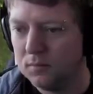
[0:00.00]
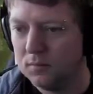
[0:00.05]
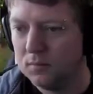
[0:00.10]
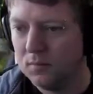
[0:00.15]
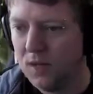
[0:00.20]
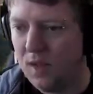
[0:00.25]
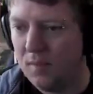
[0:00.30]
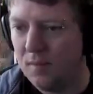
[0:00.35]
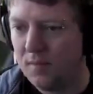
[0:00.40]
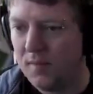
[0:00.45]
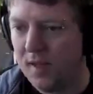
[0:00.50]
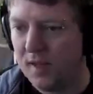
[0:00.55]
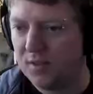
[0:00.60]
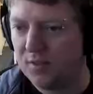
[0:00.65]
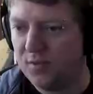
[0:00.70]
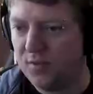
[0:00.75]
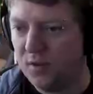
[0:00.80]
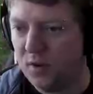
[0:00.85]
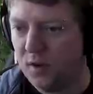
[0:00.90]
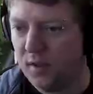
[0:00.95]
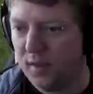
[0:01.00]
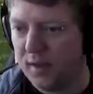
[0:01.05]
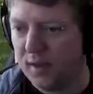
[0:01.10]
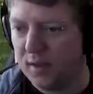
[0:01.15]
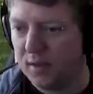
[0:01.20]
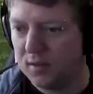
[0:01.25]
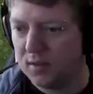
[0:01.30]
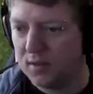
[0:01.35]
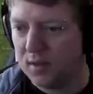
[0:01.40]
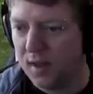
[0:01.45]
Yep, that's fine. That
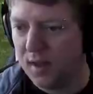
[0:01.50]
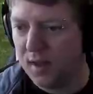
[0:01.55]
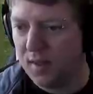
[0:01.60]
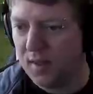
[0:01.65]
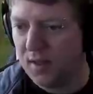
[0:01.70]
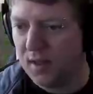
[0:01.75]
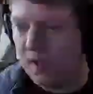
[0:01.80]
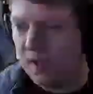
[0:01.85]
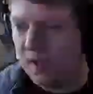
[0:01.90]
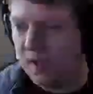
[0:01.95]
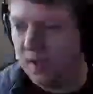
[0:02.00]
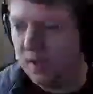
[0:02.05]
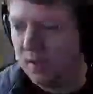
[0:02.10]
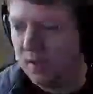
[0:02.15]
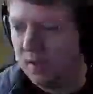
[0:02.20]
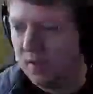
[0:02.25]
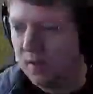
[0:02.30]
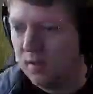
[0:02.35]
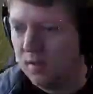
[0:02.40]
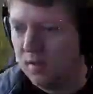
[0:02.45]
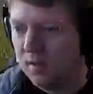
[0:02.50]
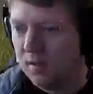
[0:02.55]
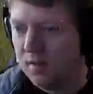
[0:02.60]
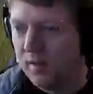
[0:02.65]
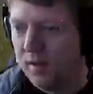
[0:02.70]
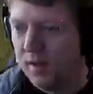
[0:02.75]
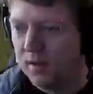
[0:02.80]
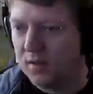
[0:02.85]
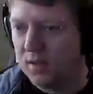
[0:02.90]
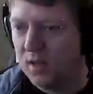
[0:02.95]
can stay there.
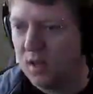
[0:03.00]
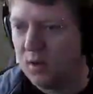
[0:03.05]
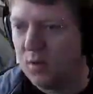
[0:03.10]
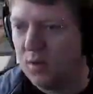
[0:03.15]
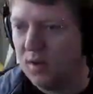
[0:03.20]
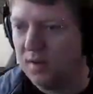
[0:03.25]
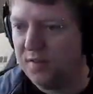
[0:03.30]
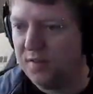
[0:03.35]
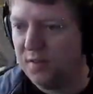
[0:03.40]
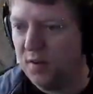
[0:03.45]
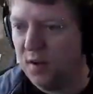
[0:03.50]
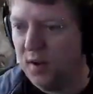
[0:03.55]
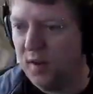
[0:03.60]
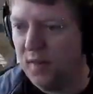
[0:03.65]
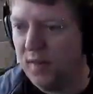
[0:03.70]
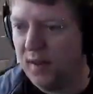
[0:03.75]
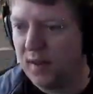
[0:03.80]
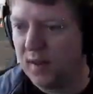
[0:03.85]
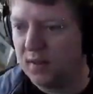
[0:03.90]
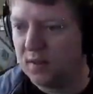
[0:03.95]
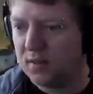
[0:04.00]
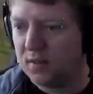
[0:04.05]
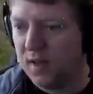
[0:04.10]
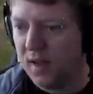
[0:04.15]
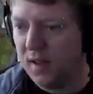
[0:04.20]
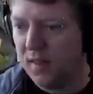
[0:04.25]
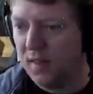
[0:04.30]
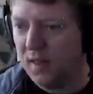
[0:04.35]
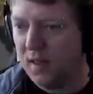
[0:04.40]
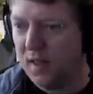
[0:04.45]
That is equally fine. That can
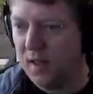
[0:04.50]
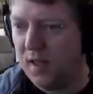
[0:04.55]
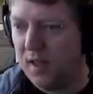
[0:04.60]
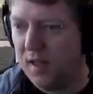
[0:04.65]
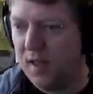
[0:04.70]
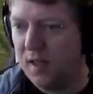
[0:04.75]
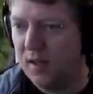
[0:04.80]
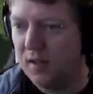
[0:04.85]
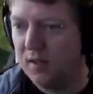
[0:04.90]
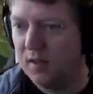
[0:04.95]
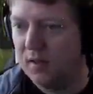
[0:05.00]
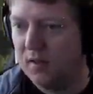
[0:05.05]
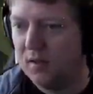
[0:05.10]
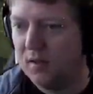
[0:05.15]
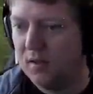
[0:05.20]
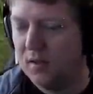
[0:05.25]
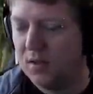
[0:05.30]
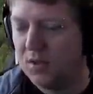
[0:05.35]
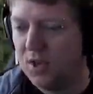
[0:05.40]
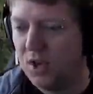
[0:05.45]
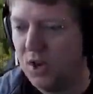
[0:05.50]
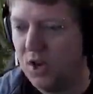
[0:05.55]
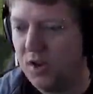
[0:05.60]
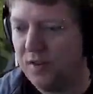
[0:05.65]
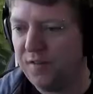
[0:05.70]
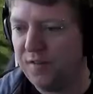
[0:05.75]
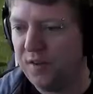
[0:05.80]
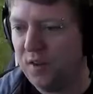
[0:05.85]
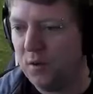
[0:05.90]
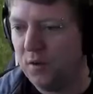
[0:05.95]
stay there. So I got a
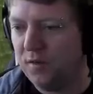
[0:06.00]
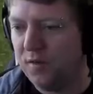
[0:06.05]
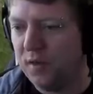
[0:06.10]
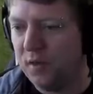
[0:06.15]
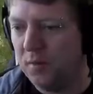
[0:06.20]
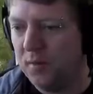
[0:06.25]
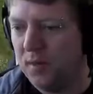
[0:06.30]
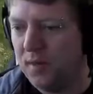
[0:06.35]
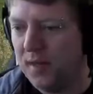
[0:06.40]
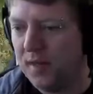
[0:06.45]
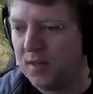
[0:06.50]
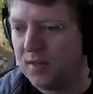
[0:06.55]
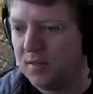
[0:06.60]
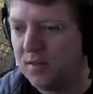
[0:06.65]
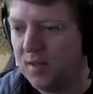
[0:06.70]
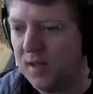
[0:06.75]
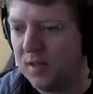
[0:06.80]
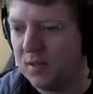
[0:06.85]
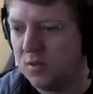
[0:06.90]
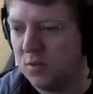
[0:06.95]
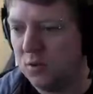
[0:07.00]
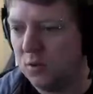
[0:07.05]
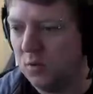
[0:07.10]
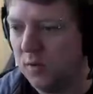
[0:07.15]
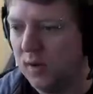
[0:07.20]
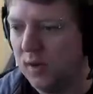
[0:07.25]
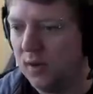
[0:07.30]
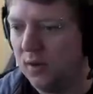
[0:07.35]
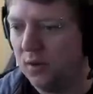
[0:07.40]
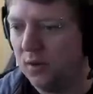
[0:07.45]
few of them, and that's all
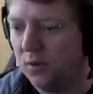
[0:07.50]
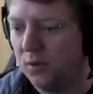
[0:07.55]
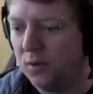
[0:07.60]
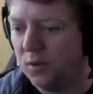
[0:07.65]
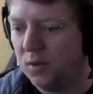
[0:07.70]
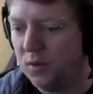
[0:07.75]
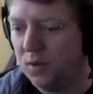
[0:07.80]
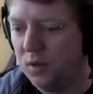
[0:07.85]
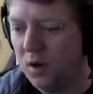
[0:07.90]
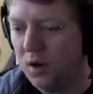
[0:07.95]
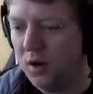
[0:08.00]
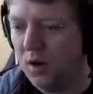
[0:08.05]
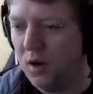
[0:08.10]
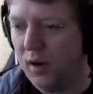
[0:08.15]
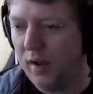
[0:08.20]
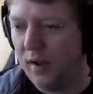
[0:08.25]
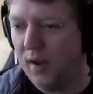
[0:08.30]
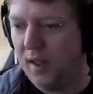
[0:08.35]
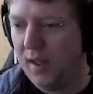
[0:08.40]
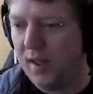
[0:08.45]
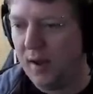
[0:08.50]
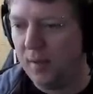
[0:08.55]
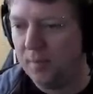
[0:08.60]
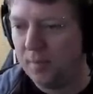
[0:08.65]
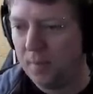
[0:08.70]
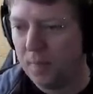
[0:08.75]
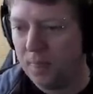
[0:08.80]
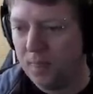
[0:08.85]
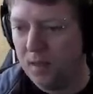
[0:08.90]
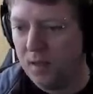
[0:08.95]
well and good. Alright, now,
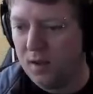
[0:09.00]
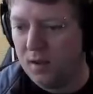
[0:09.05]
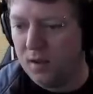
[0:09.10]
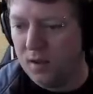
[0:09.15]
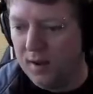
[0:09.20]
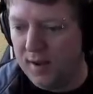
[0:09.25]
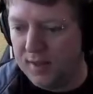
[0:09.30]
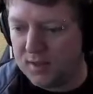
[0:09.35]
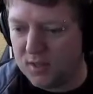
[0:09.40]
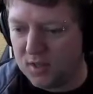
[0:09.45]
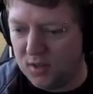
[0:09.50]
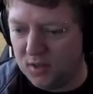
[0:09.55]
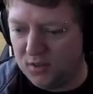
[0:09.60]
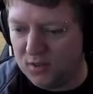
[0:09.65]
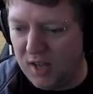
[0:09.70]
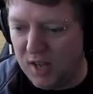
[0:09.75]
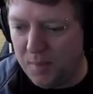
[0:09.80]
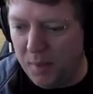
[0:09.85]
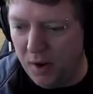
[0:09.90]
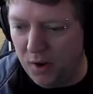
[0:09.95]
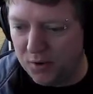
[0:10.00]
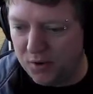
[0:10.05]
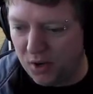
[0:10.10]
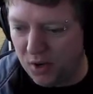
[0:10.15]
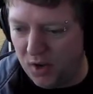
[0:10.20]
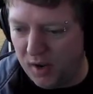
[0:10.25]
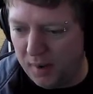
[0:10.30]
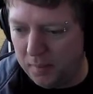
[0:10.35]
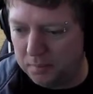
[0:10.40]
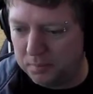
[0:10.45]
it's depot
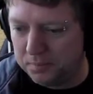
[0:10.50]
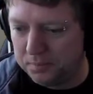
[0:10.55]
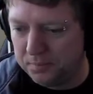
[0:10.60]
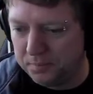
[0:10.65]
time.